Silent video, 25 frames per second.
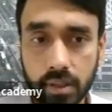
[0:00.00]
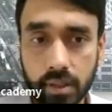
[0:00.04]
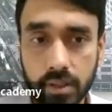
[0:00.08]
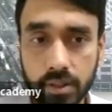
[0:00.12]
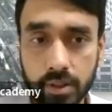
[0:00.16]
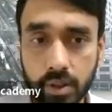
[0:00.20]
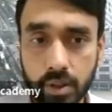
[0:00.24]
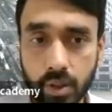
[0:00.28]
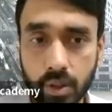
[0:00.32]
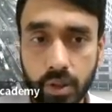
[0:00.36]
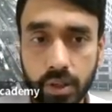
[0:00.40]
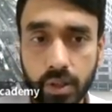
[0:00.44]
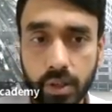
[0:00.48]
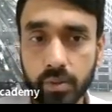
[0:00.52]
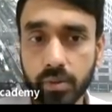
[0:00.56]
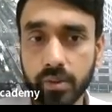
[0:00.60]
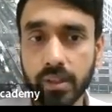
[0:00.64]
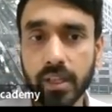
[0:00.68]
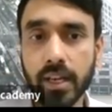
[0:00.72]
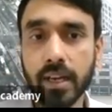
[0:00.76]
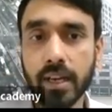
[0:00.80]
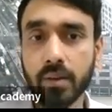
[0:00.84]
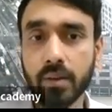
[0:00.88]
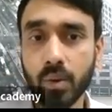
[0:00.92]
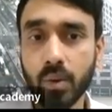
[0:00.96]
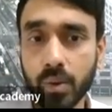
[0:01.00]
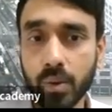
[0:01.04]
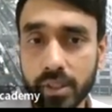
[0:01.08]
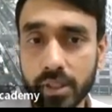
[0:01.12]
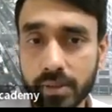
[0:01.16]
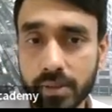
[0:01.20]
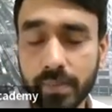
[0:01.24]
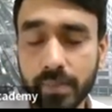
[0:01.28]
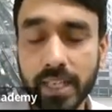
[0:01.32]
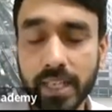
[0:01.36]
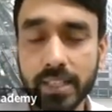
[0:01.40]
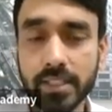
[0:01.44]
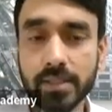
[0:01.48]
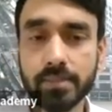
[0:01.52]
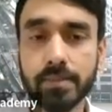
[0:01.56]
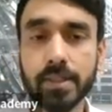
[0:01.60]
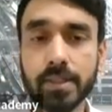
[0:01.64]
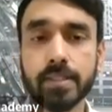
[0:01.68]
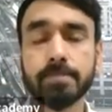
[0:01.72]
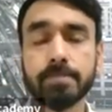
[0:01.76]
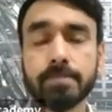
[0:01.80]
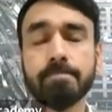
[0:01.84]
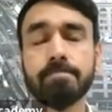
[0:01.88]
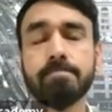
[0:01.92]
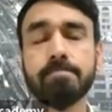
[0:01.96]
sort out the gluteus
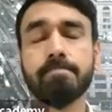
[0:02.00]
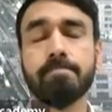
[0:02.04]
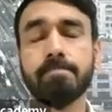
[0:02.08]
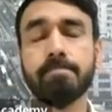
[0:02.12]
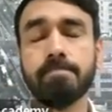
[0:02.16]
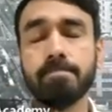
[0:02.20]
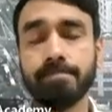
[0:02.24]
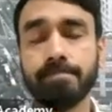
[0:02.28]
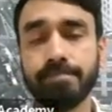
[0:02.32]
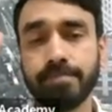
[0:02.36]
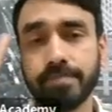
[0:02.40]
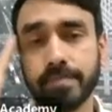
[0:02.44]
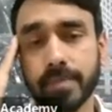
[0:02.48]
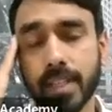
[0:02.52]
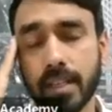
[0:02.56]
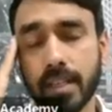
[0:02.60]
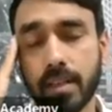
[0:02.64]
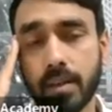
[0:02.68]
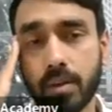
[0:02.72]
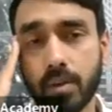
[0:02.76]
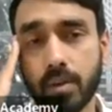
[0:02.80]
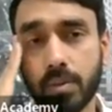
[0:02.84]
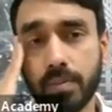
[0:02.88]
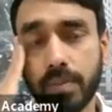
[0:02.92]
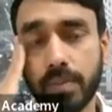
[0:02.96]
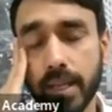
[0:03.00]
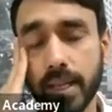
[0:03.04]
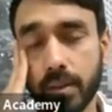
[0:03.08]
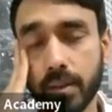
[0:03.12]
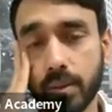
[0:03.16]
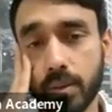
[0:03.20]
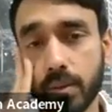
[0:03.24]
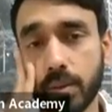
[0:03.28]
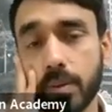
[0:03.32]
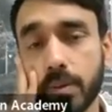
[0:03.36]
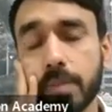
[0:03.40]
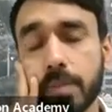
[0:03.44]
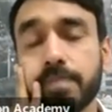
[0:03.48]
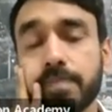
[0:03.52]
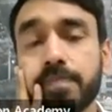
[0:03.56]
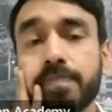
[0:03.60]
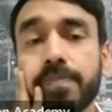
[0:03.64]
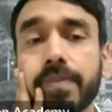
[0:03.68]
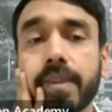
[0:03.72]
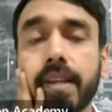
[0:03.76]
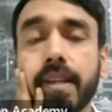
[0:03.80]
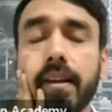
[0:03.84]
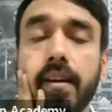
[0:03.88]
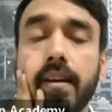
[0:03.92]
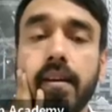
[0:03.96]
maximus, root bellow,
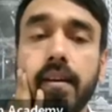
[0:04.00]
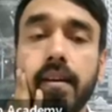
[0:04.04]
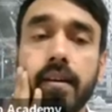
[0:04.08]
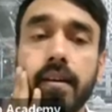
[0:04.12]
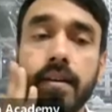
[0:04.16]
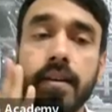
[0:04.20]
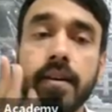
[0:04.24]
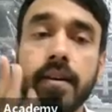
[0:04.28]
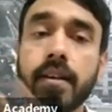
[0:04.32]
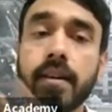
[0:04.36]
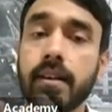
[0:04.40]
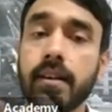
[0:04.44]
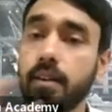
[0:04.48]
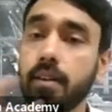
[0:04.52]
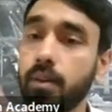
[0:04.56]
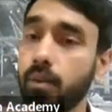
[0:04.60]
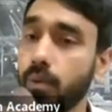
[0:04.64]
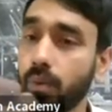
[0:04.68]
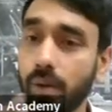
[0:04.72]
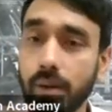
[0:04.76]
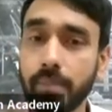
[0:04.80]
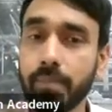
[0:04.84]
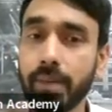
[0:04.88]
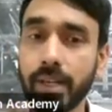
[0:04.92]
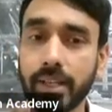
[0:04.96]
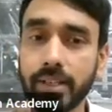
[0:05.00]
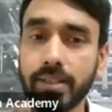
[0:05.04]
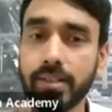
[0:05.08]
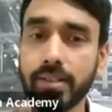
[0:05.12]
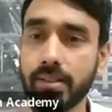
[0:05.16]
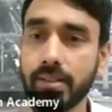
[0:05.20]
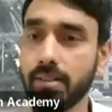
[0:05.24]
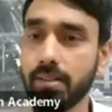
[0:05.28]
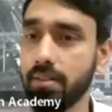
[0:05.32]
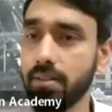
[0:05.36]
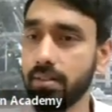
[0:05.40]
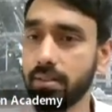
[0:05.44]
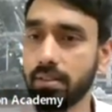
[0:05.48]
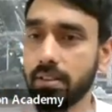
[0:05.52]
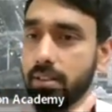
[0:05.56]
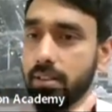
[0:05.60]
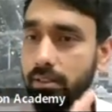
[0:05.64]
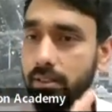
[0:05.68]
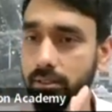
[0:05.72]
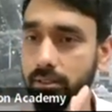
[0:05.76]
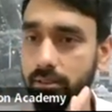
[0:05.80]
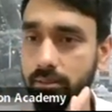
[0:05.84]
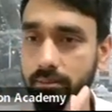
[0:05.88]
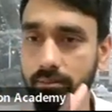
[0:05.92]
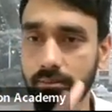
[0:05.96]
1 minute.
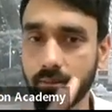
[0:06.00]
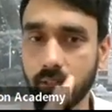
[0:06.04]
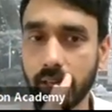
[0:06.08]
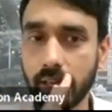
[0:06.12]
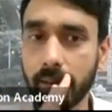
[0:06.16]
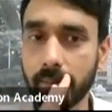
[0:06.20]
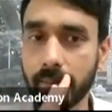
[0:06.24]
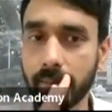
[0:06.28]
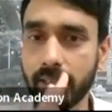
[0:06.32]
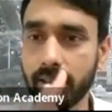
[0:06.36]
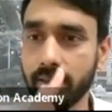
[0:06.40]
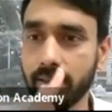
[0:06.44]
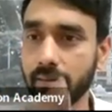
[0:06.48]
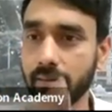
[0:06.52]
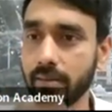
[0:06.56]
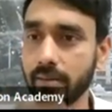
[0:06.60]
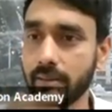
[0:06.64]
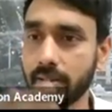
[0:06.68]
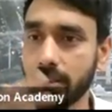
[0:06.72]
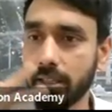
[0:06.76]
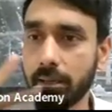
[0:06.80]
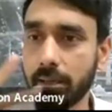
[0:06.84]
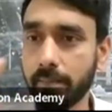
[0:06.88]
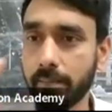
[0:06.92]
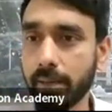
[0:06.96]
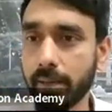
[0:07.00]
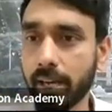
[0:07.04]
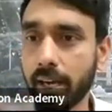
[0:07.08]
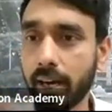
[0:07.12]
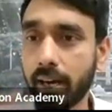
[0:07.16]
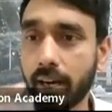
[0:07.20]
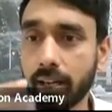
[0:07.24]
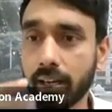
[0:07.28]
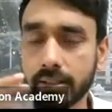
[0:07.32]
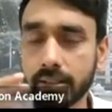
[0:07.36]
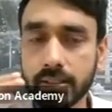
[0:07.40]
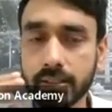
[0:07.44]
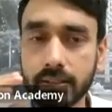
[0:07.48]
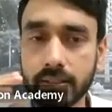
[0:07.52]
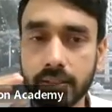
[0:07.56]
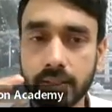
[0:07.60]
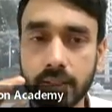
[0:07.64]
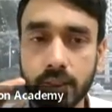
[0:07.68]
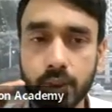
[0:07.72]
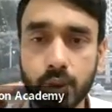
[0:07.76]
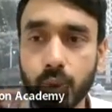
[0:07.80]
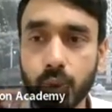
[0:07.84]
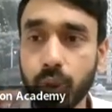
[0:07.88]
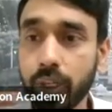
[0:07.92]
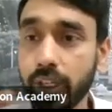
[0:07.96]
I mean, they may ask
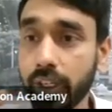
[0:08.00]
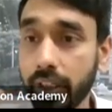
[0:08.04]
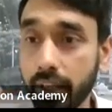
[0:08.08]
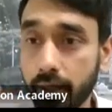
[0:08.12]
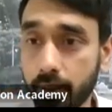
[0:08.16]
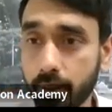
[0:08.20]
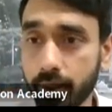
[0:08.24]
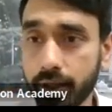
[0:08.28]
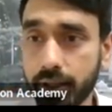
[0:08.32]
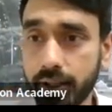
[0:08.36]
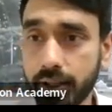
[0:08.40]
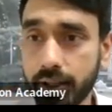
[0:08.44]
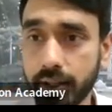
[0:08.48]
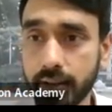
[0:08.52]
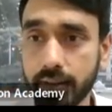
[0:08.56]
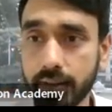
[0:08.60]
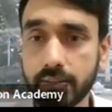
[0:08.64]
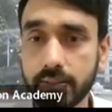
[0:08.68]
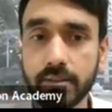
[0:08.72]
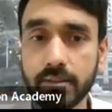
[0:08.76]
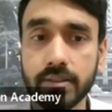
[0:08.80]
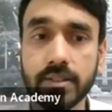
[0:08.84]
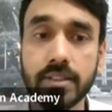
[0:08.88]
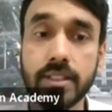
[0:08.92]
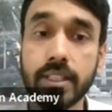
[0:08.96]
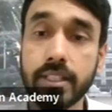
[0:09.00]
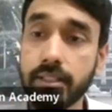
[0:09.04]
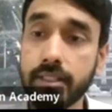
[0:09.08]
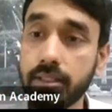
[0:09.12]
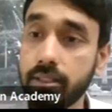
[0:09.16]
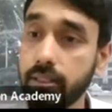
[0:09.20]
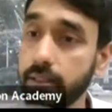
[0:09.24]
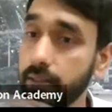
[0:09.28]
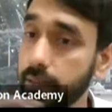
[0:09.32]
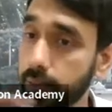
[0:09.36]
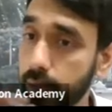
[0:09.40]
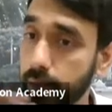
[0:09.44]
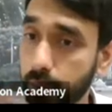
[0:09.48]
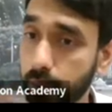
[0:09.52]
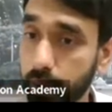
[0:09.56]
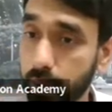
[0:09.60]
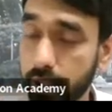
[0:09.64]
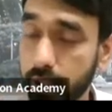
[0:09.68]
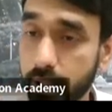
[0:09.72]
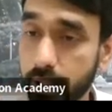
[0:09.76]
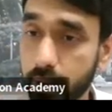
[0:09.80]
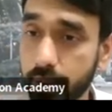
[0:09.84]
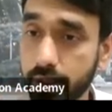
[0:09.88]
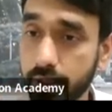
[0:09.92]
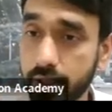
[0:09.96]
20 question, 16 to
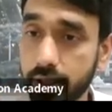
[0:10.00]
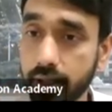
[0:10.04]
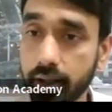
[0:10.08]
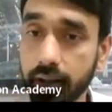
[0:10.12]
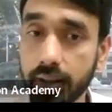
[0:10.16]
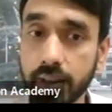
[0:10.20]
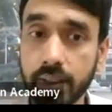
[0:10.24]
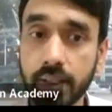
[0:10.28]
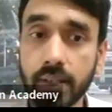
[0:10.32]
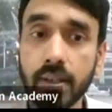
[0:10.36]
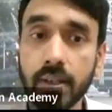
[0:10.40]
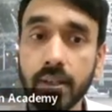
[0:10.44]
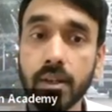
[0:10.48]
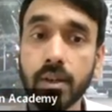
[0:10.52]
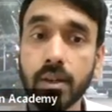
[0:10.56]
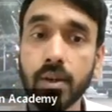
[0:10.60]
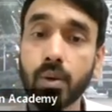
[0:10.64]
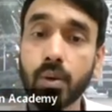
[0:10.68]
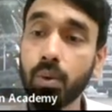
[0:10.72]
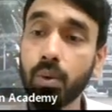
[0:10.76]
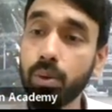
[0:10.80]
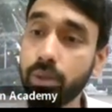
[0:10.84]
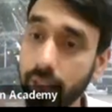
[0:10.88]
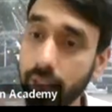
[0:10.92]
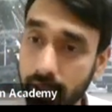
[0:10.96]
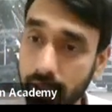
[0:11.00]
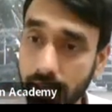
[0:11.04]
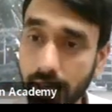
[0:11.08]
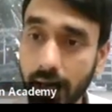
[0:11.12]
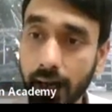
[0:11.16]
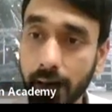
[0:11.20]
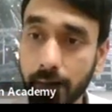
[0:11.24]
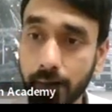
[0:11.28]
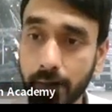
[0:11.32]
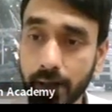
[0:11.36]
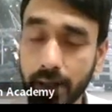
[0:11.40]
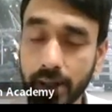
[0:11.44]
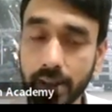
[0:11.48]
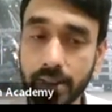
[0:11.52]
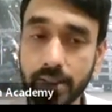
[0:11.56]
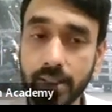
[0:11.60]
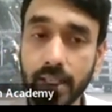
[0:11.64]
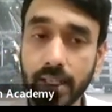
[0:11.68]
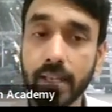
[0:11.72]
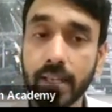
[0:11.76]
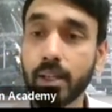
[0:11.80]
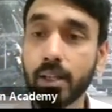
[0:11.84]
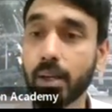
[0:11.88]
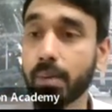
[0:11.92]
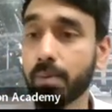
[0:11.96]
20 question within 9 minutes,
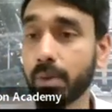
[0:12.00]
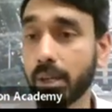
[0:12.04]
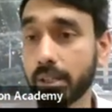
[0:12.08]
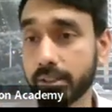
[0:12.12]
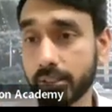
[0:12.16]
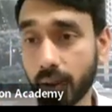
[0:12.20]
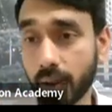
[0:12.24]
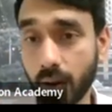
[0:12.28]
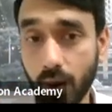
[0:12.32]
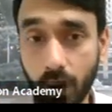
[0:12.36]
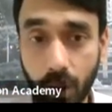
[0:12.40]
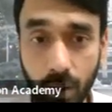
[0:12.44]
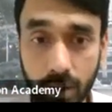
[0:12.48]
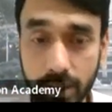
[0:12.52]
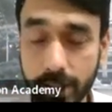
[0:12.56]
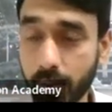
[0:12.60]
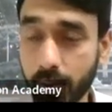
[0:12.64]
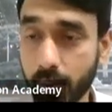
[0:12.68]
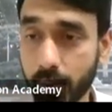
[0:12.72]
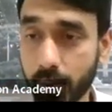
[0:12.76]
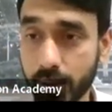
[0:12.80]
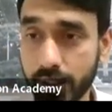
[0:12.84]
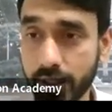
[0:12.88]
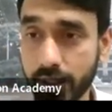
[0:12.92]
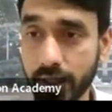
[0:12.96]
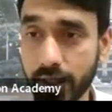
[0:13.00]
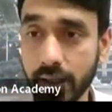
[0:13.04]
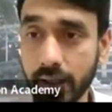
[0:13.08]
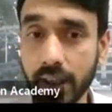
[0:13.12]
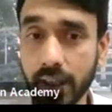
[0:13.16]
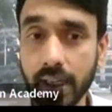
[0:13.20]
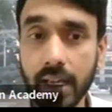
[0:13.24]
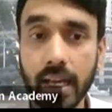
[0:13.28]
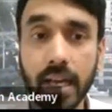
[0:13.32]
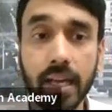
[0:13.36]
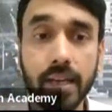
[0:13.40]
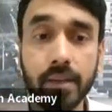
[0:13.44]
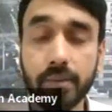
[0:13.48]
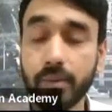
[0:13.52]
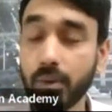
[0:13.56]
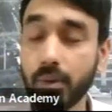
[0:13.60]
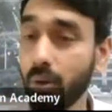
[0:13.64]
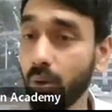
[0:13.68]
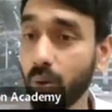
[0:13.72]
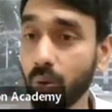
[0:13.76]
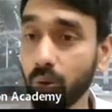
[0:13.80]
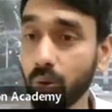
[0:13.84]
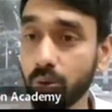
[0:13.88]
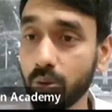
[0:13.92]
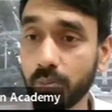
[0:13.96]
and you have to answer all the question. And if you
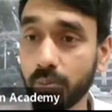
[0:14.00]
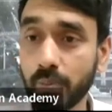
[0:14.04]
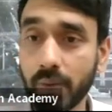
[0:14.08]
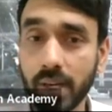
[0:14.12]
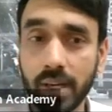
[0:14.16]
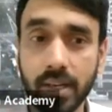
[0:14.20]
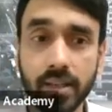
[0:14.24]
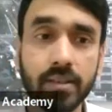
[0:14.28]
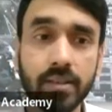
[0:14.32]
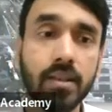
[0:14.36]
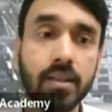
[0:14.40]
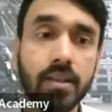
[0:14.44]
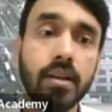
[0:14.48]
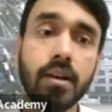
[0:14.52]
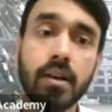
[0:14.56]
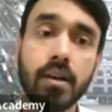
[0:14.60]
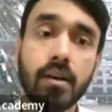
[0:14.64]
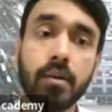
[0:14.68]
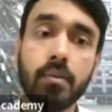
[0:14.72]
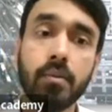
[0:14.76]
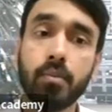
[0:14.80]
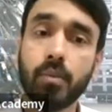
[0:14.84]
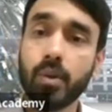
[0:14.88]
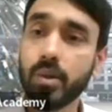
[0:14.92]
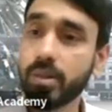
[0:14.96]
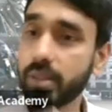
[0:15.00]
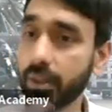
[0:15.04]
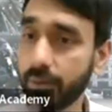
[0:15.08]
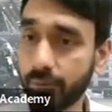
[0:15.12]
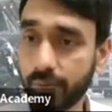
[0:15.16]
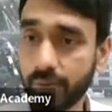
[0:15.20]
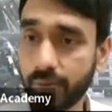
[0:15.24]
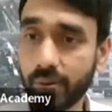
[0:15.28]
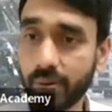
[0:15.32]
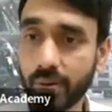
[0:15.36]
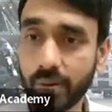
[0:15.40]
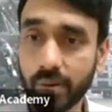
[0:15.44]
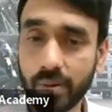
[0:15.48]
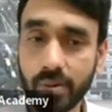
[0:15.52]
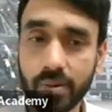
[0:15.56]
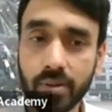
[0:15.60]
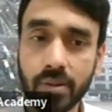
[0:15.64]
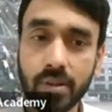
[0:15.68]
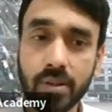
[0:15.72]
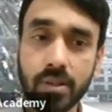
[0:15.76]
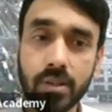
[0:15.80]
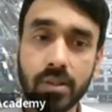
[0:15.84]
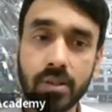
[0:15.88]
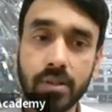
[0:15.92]
lose mark more than 4,